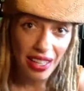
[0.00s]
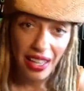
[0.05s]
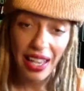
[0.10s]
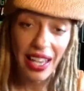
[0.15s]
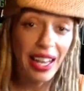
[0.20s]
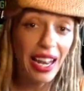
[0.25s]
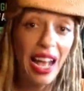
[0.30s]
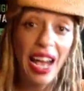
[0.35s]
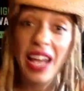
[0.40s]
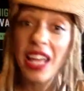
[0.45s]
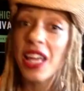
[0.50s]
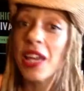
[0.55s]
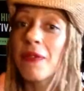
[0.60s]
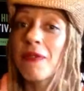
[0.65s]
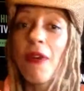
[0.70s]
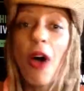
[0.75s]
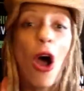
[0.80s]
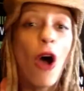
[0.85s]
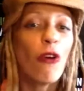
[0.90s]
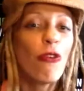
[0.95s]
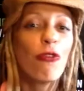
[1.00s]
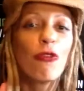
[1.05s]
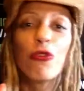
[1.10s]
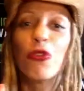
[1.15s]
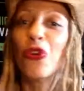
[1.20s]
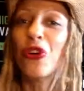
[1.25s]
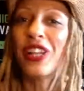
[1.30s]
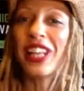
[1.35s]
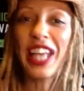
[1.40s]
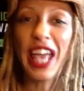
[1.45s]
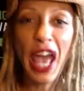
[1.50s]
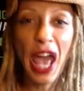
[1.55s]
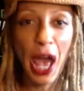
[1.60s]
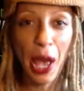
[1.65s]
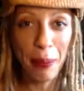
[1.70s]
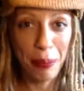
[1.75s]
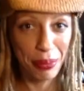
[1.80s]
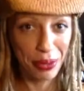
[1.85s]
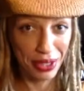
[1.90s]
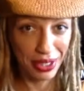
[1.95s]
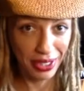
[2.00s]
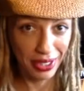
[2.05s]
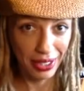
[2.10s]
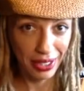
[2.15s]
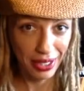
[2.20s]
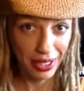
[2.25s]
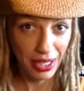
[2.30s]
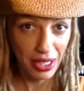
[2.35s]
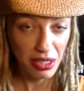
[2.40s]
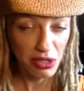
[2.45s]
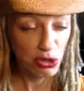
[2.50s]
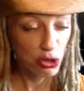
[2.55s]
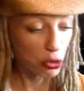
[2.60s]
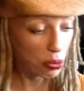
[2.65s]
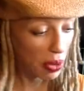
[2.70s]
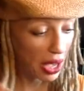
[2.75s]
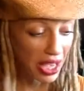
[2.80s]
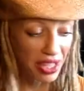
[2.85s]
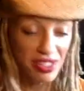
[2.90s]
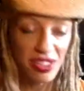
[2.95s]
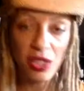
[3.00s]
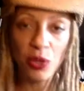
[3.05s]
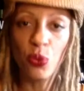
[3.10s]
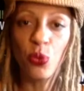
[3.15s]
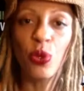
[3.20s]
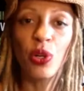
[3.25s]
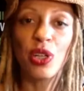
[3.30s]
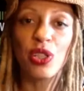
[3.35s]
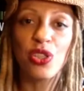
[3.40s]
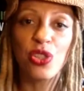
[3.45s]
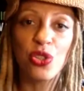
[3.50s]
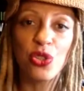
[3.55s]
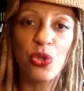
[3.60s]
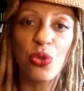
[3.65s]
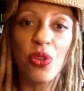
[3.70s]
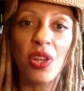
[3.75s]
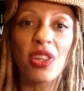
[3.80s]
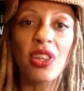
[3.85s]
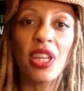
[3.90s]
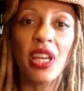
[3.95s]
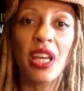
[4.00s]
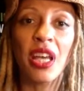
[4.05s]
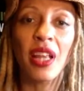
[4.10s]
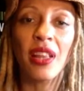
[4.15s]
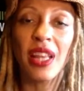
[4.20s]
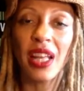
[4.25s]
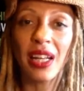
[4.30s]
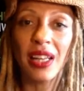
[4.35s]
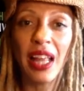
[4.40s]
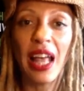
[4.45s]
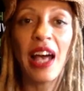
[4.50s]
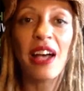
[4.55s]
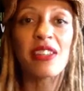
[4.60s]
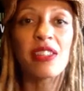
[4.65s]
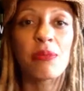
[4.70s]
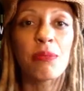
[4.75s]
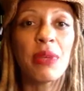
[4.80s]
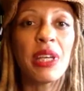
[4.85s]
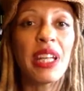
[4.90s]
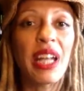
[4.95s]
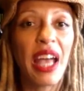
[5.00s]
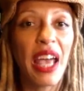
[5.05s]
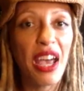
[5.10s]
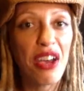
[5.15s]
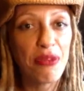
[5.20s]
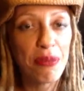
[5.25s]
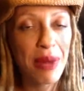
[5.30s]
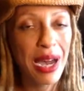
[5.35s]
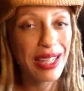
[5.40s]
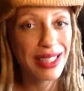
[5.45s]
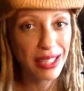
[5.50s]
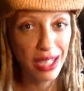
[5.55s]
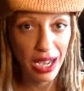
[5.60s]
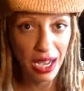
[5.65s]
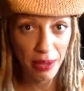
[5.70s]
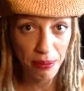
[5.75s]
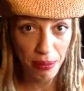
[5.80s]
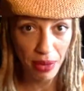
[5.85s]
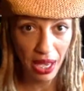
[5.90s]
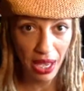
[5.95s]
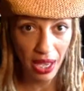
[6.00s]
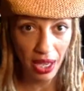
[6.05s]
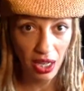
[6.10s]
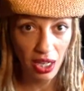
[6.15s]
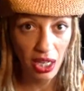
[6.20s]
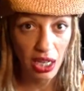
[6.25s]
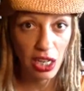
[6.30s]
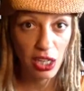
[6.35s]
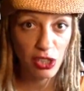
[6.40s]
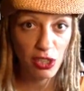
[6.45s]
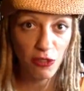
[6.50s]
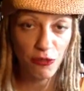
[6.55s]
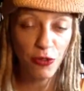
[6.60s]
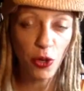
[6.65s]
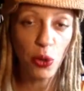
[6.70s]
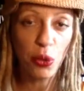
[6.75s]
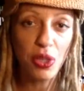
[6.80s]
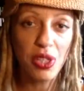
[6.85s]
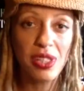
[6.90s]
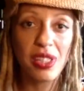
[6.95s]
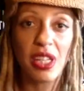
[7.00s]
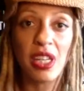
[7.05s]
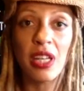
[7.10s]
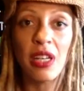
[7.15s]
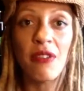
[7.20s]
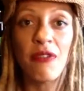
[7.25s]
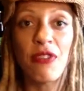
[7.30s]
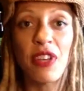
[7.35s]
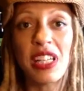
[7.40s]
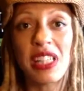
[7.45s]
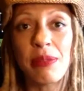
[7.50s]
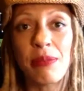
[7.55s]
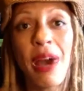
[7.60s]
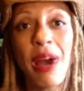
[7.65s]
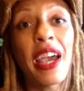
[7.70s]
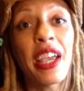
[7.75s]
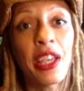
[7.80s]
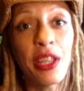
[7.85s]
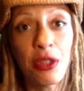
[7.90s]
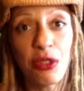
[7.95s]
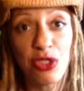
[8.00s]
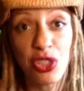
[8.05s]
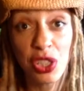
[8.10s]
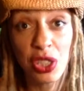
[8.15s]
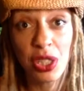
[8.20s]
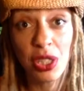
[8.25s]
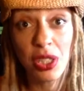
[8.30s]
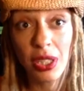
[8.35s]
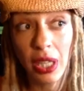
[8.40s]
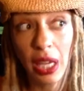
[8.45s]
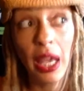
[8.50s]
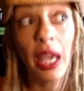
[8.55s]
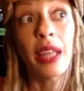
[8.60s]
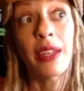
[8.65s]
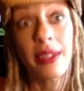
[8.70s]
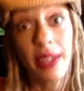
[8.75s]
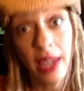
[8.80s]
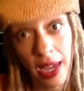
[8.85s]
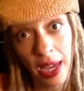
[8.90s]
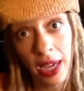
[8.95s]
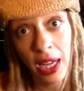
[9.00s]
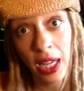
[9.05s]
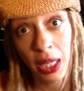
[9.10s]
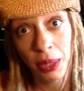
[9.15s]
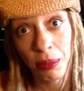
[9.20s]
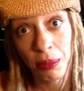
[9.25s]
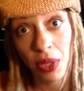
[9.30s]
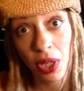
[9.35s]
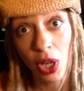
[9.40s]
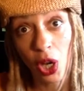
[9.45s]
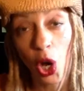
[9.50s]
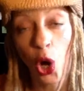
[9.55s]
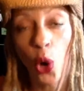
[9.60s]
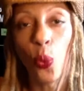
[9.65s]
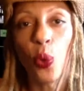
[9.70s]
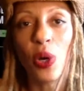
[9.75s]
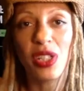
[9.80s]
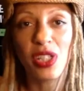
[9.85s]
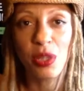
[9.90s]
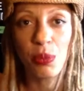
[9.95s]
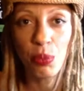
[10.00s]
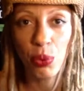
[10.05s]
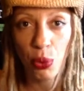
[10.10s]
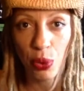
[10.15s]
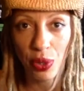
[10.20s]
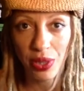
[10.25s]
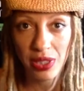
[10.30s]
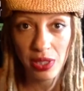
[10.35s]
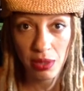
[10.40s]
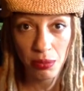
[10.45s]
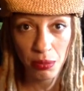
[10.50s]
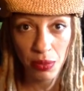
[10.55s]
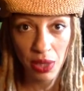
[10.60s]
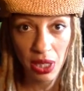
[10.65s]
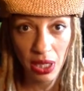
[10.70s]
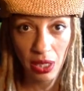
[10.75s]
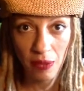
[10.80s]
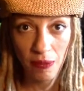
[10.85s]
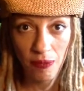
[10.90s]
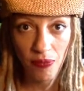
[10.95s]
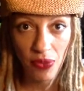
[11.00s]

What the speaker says: And I am fully happy to pay someone to do the thing that allows me to have my time back to focus and invest my energy and time on what's important to me.